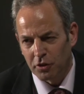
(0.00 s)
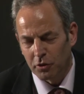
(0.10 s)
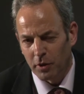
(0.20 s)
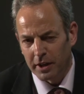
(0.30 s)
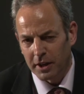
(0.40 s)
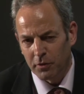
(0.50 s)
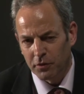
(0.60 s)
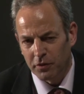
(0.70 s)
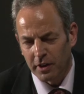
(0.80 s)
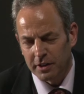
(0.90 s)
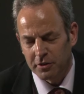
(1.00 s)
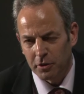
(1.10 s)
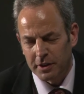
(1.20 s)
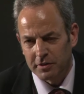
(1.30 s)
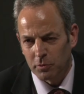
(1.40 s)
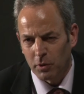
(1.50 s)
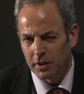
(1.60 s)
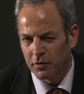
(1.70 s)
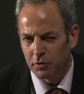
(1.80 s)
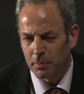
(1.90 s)
John Ruggie referred to it in one
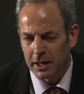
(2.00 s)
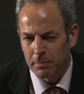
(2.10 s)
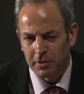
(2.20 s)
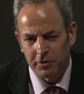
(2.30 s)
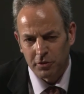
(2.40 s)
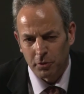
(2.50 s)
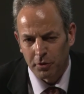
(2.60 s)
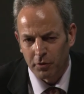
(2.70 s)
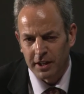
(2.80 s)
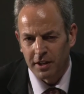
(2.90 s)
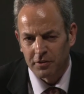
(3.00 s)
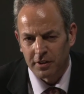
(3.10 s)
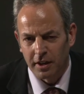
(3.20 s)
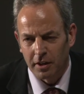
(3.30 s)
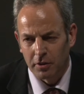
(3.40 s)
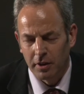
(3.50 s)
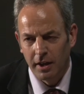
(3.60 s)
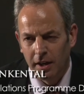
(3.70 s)
of his papers 2 or 3 years ago.